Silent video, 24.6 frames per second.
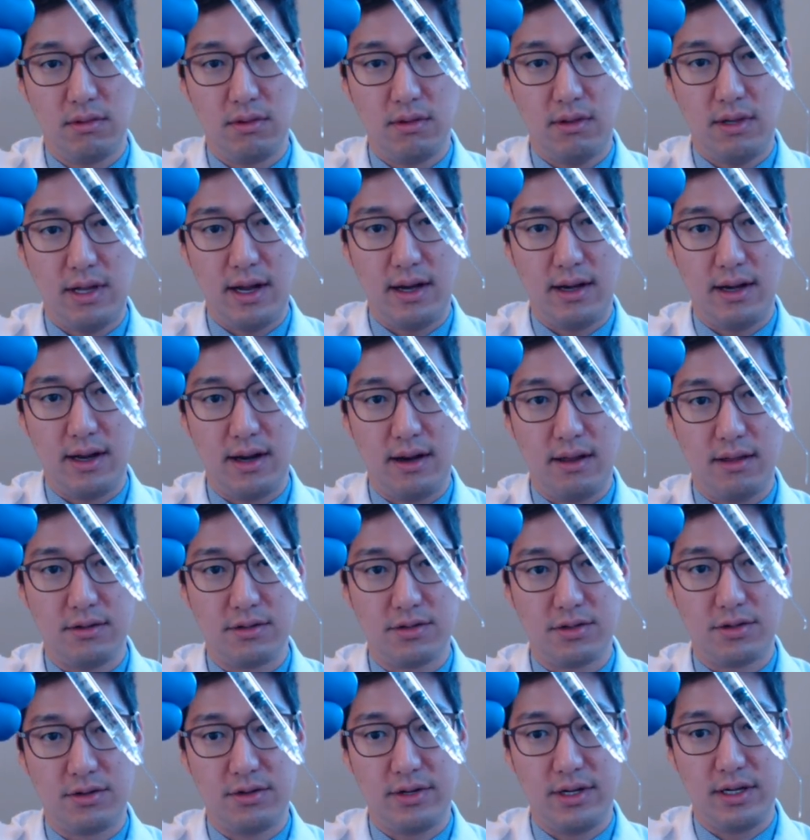take it out of the
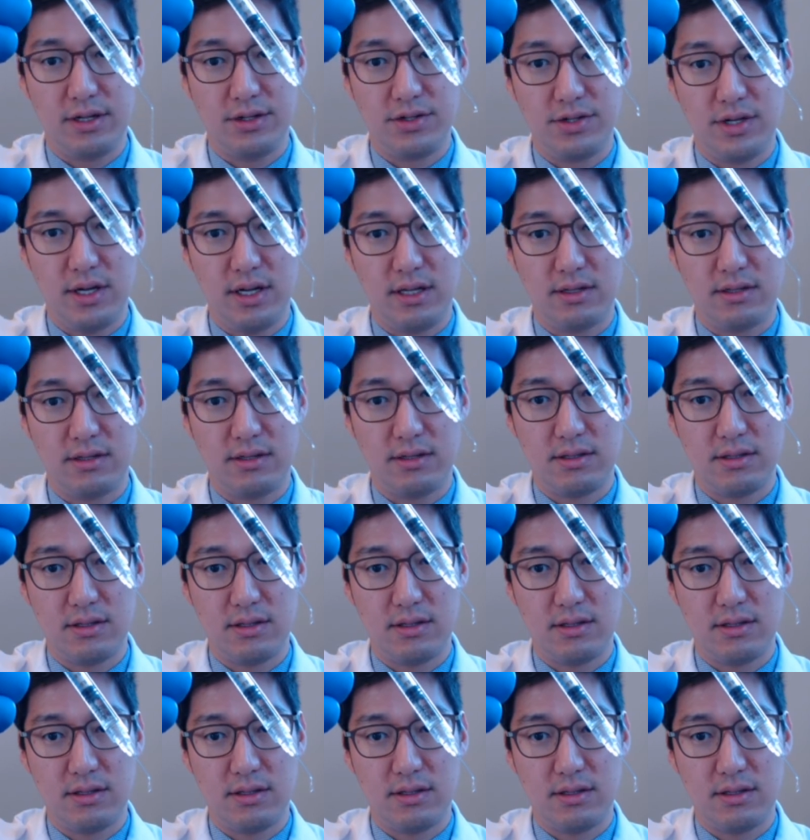syringe, it